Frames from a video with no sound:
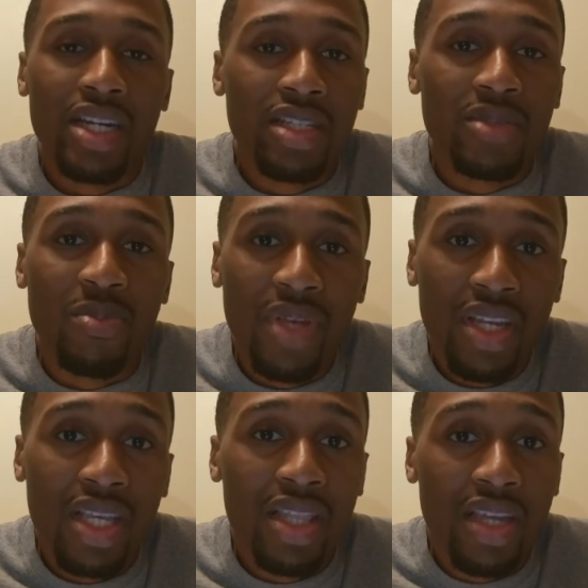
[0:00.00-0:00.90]
There's
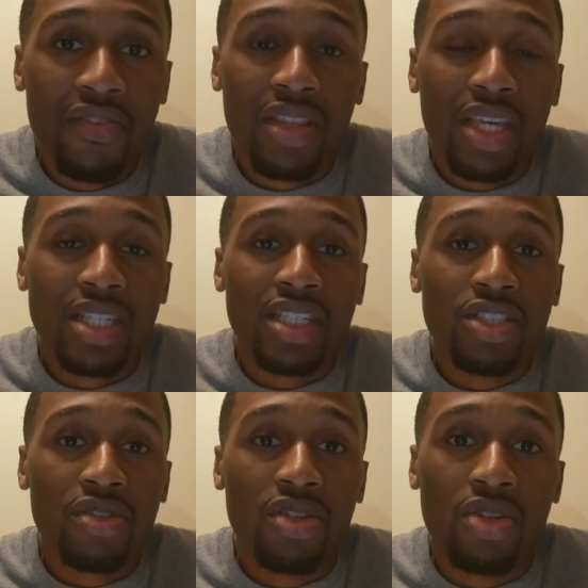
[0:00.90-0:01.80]
many different things
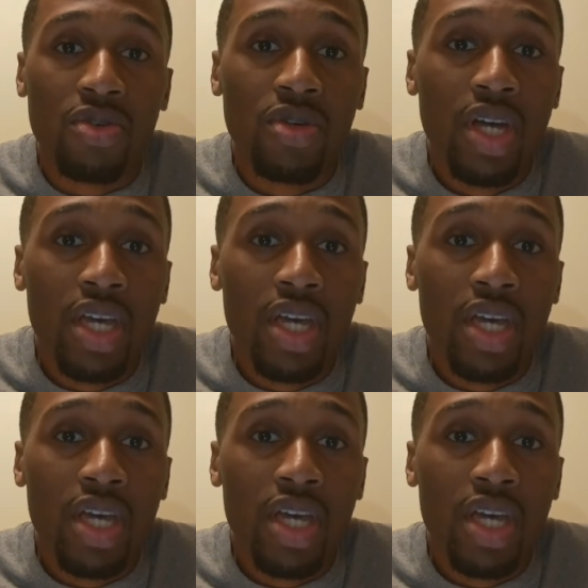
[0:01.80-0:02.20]
that you can do.